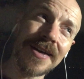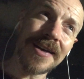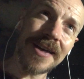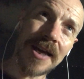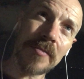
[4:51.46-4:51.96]

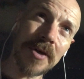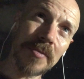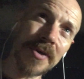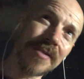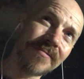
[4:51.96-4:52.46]
can be a
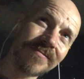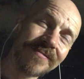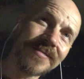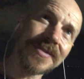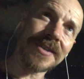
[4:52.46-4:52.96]
bit,
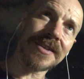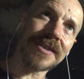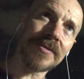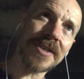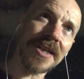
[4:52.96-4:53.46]

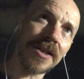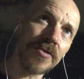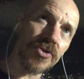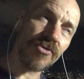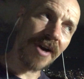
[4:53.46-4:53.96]
we tend to
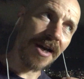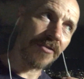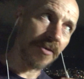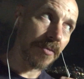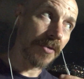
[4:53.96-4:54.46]
lose track of
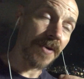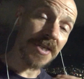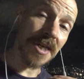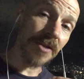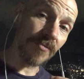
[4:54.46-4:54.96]
them. But if we
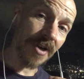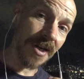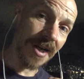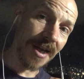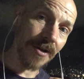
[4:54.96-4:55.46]
see them
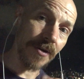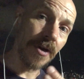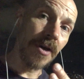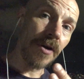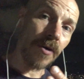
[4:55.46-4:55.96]
written down,
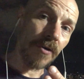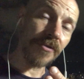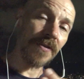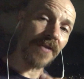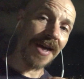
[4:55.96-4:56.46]

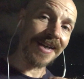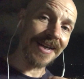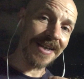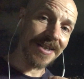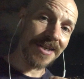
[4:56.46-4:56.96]
often that
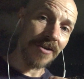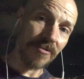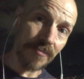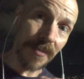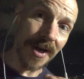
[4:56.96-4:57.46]
in
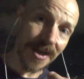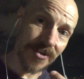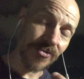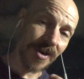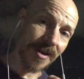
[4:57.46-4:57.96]
itself may
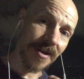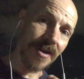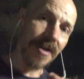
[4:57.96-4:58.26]
trigger,